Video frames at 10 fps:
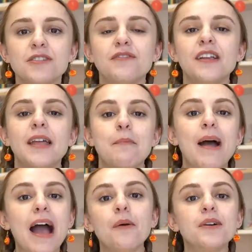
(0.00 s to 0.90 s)
to feel
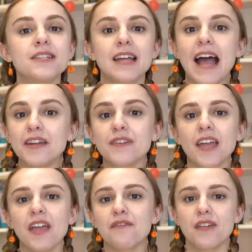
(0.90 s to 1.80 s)
empowered to
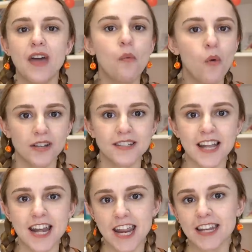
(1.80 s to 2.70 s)
advocate for their wants
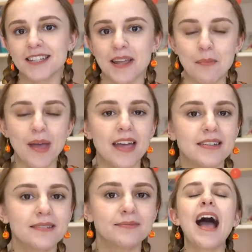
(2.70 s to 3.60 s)
and needs in
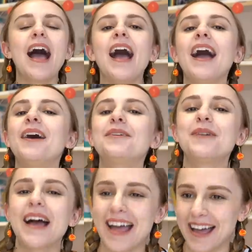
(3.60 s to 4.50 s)
bed.
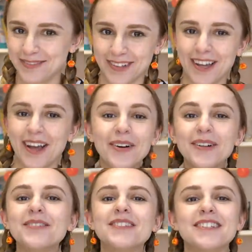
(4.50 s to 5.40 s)
However,
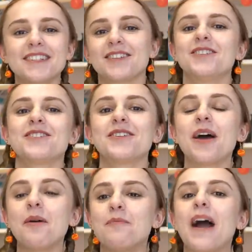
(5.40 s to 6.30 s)
all of the discussion
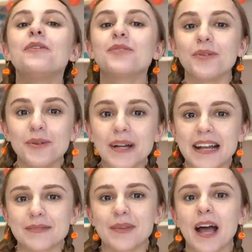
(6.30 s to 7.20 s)
about the
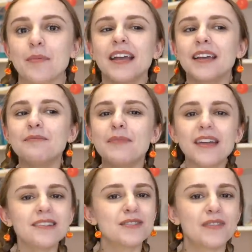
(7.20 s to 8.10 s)
orgasm gap can
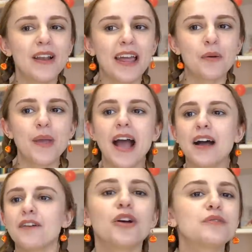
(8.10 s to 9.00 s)
make us feel like we
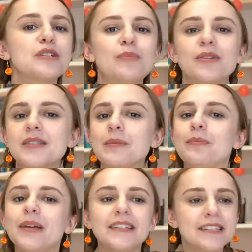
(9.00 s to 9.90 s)
have a
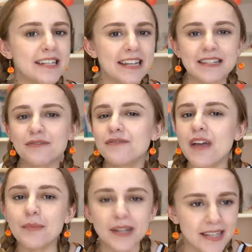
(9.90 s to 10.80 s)
responsibility as
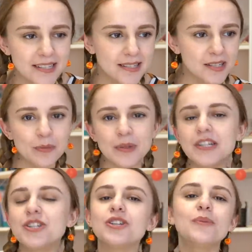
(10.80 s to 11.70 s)
feminists to be
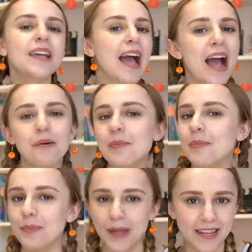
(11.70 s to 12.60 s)
doing our
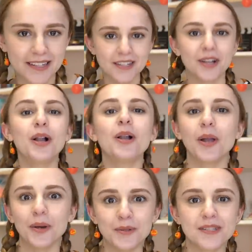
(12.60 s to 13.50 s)
bit to
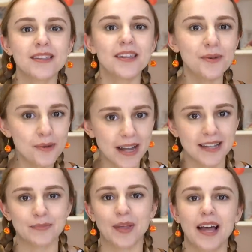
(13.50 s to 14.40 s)
close the
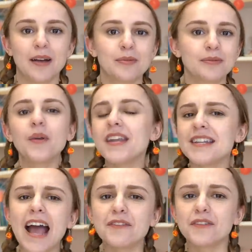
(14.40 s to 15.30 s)
orgasm gap. We need
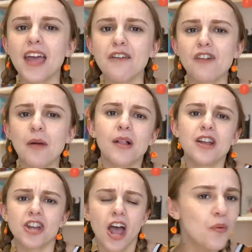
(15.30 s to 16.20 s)
to advocate for our
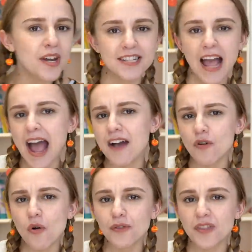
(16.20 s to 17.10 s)
pleasure. We need to have
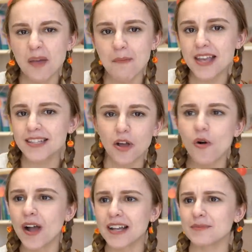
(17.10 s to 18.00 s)
all of the amazing
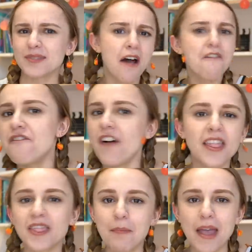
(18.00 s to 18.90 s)
orgasms, fight the